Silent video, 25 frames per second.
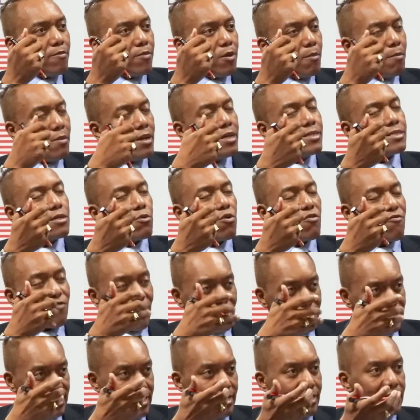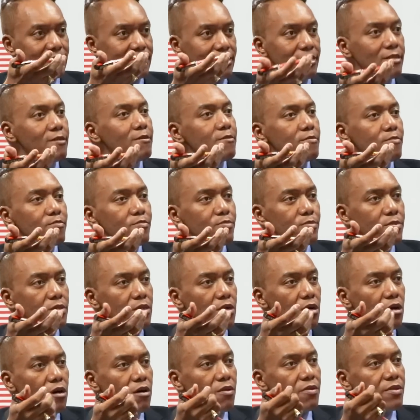military facility
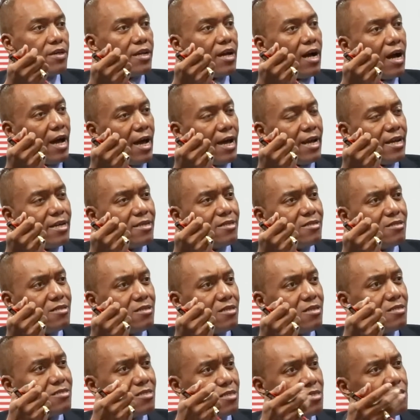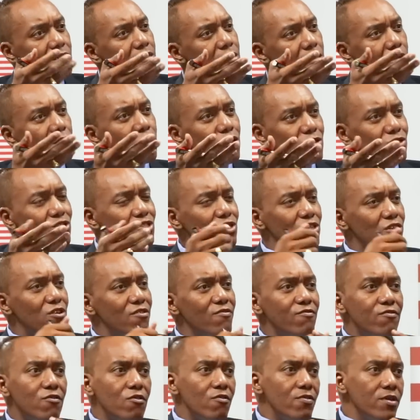on the island? Is it a
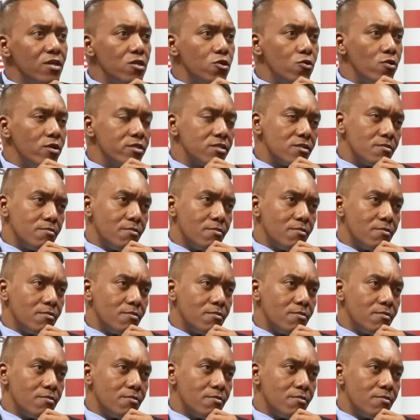concern for the U.S.